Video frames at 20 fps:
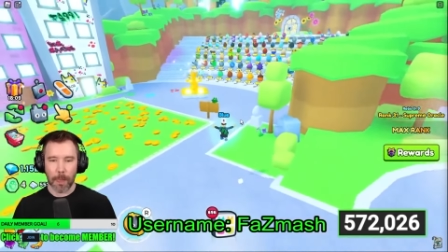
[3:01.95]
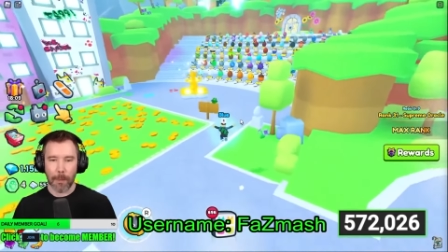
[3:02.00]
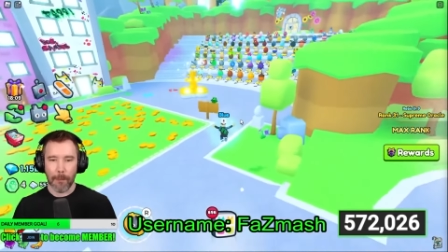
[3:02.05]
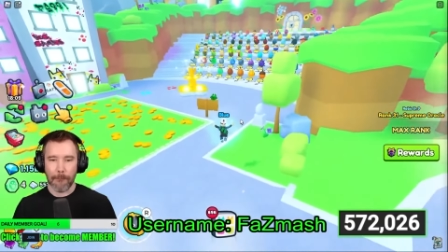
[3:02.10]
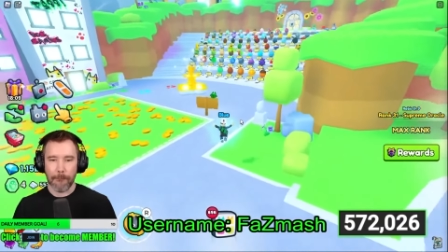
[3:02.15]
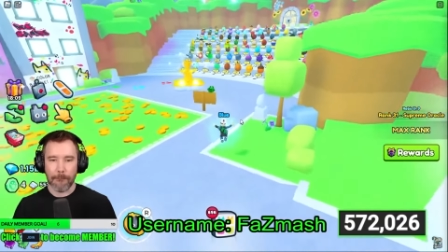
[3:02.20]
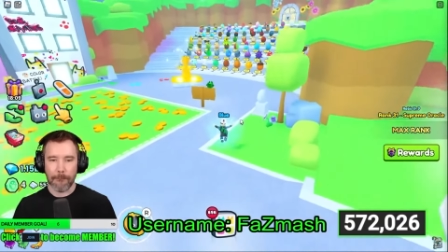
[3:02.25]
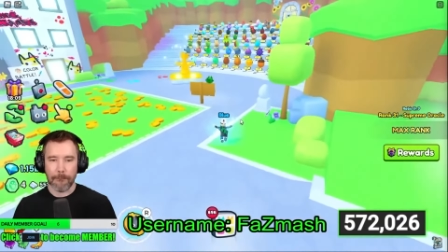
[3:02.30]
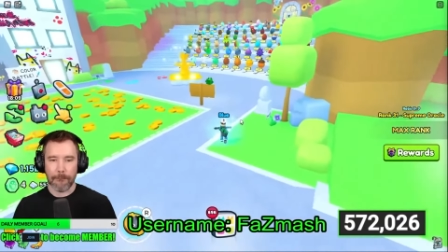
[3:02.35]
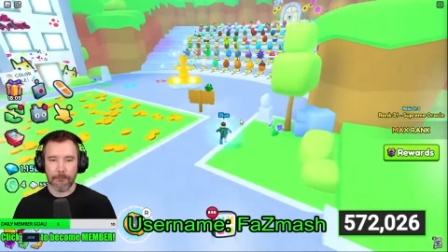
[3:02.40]

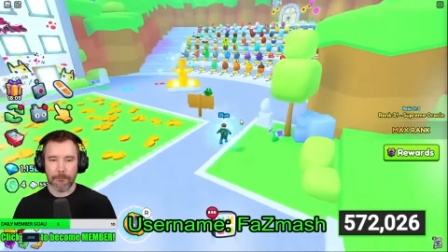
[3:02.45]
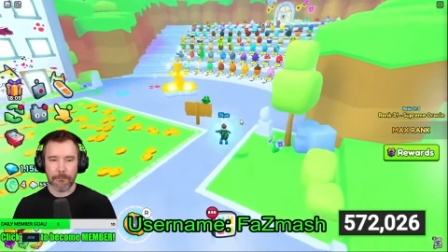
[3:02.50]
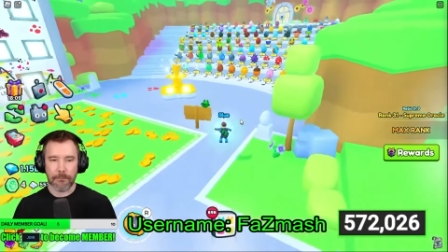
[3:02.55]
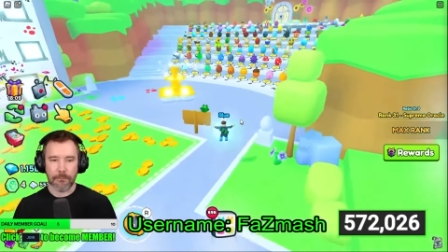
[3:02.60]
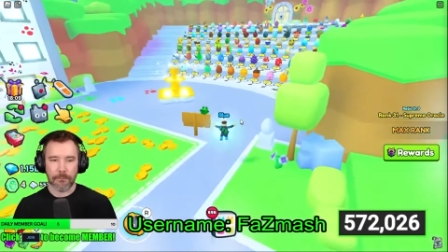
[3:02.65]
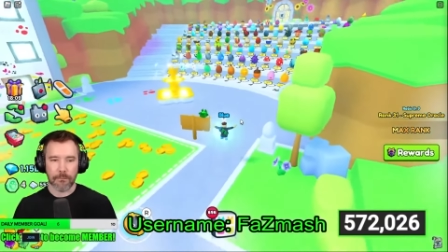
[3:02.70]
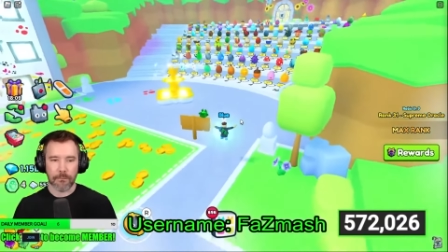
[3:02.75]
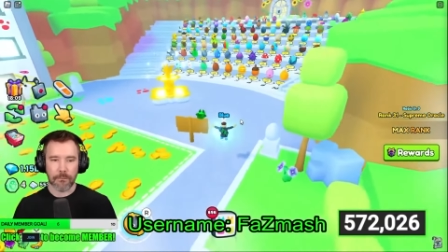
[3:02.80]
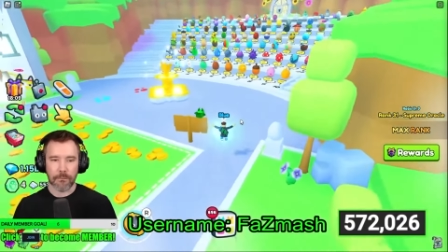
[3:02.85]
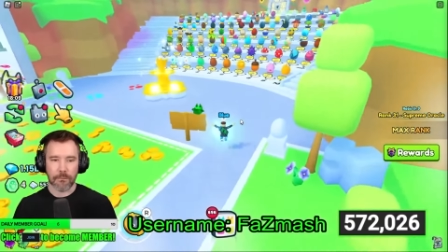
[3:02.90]

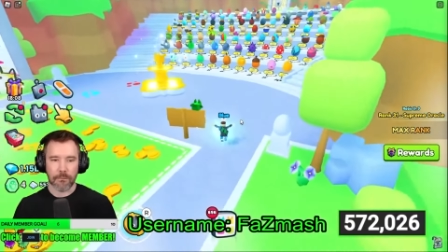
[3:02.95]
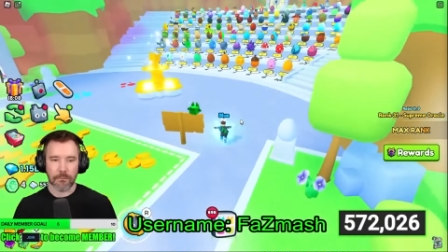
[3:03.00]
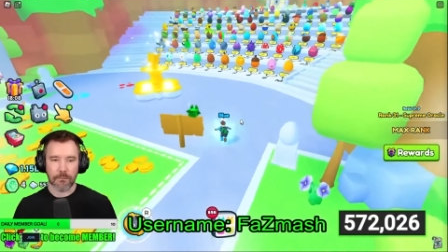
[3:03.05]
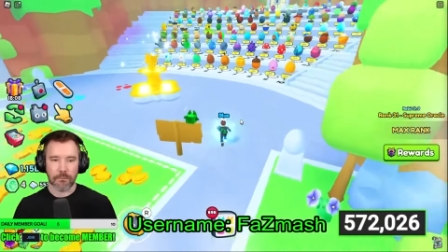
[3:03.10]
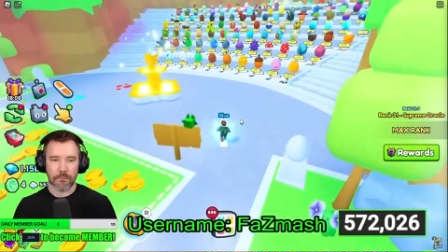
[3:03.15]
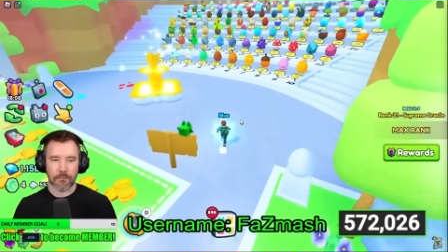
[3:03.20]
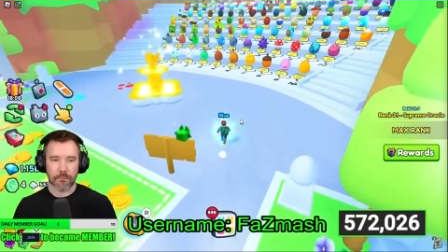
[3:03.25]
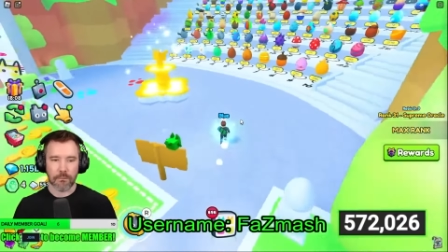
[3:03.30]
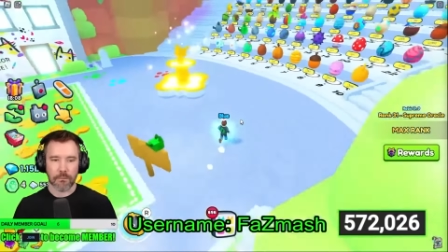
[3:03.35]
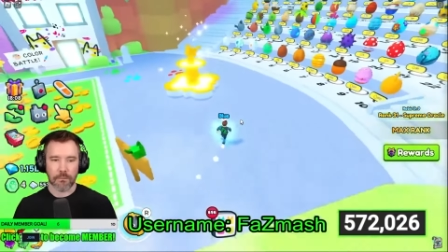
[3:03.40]

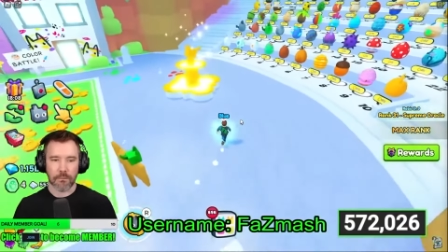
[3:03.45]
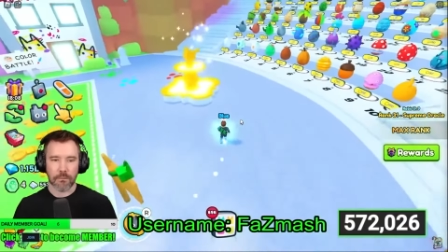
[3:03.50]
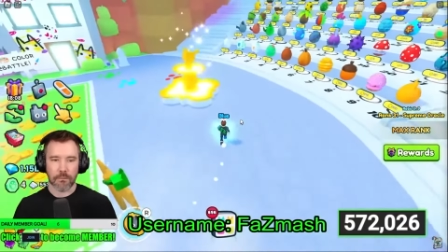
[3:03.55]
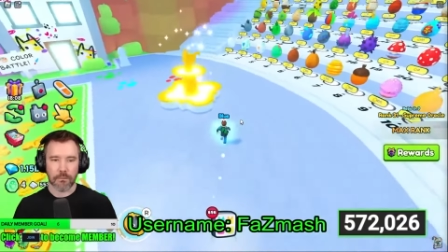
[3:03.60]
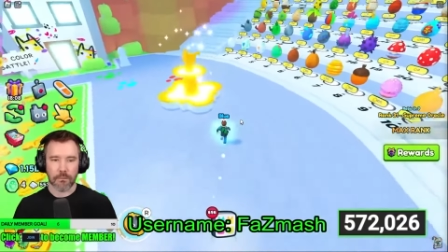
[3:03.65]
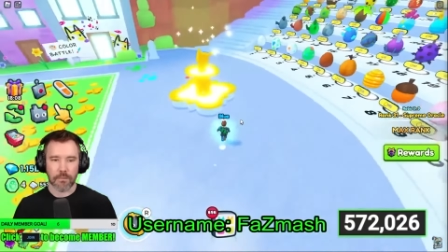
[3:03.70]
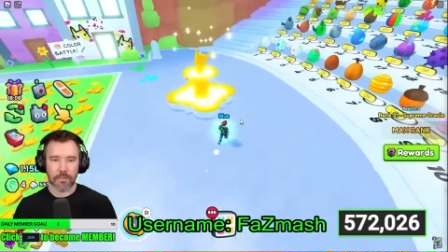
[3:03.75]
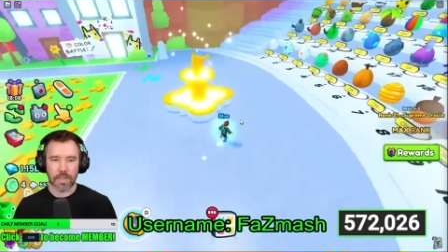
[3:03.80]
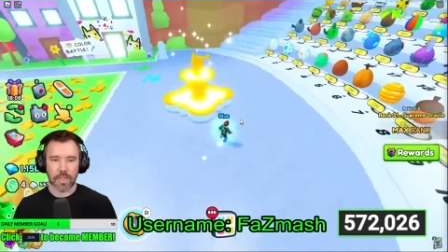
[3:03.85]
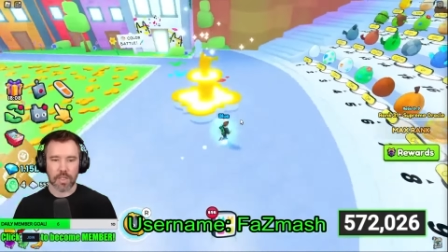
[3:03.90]

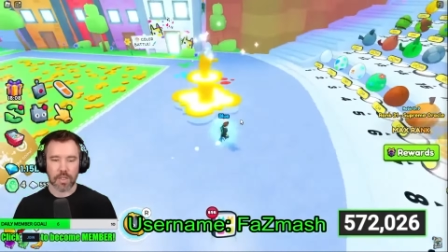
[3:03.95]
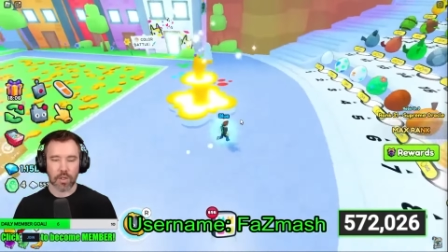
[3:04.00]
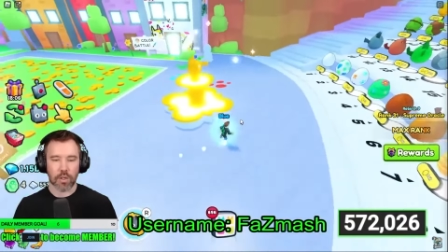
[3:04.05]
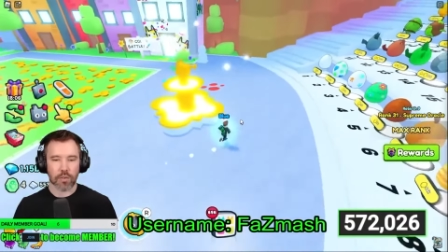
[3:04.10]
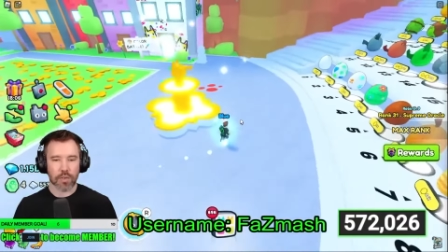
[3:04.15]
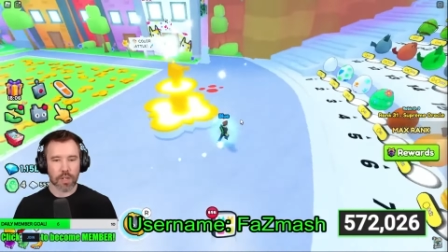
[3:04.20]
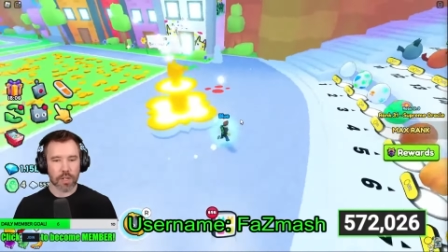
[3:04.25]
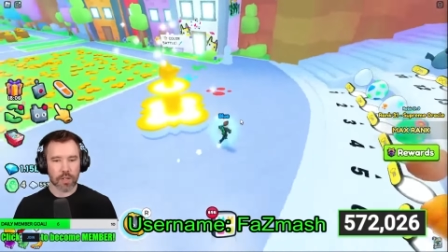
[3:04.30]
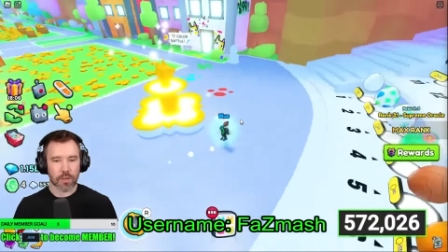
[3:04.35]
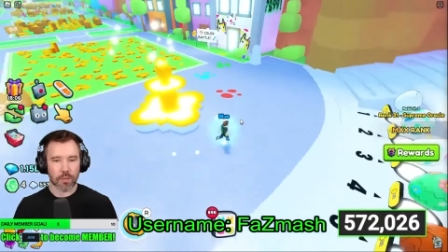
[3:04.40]
Mm, let's go
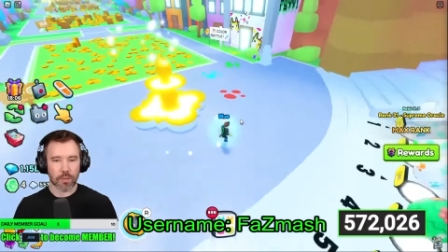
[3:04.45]
over here.